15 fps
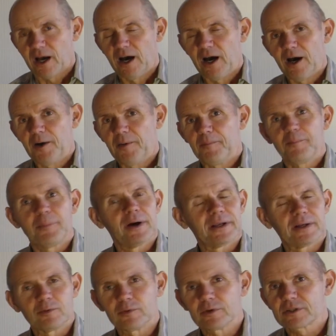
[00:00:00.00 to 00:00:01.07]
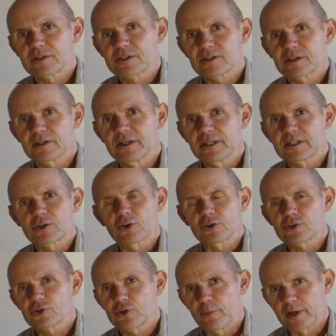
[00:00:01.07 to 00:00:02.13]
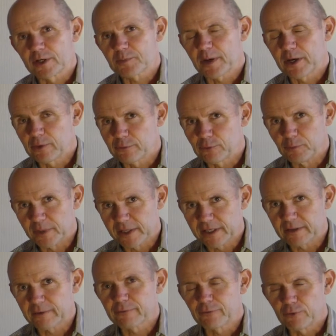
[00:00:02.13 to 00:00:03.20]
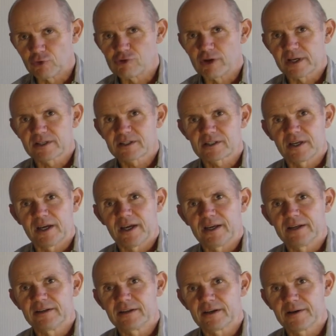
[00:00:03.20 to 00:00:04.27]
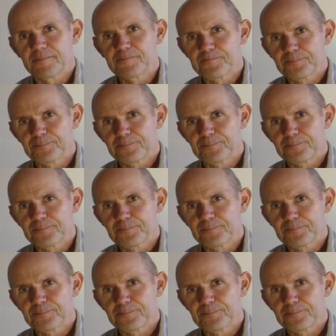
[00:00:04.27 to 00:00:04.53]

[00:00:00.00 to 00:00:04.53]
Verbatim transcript: Um, but it was it's got so much powerful meaning for us and uh,